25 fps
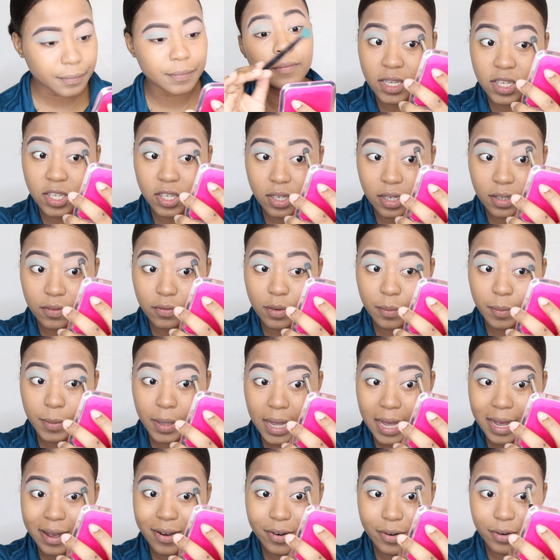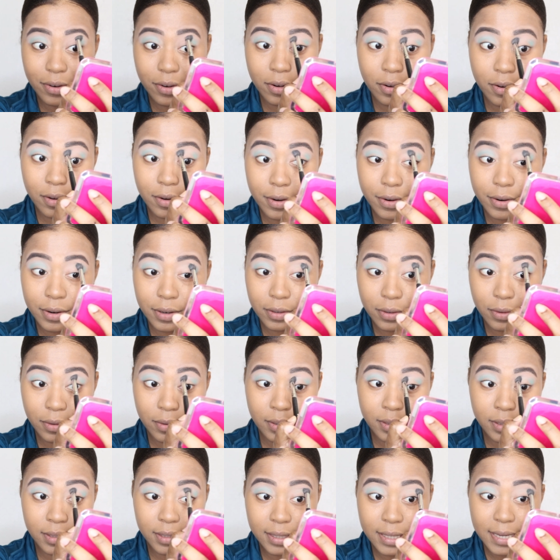Start from the outer corner and go
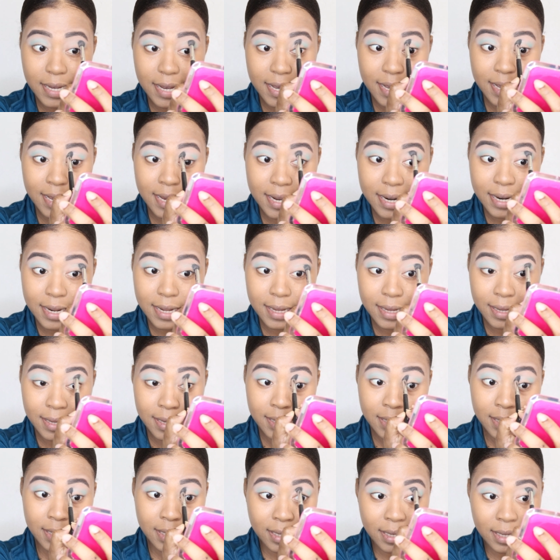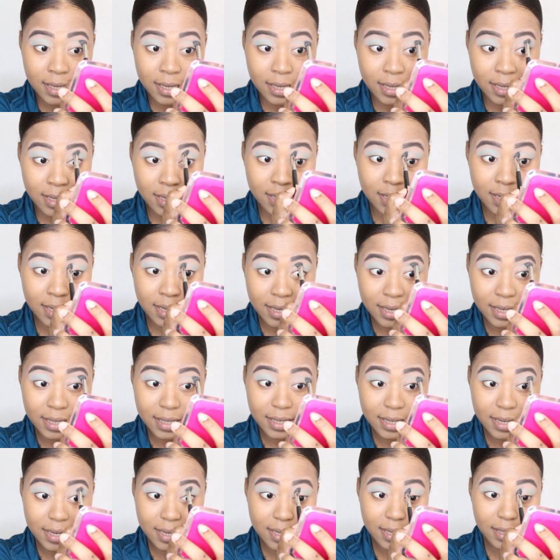inside, like
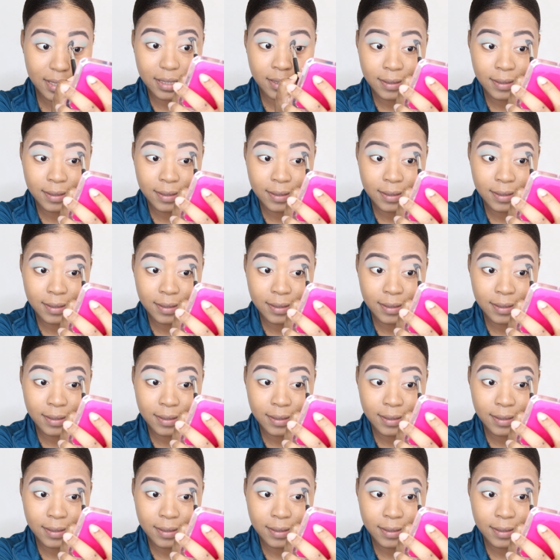that.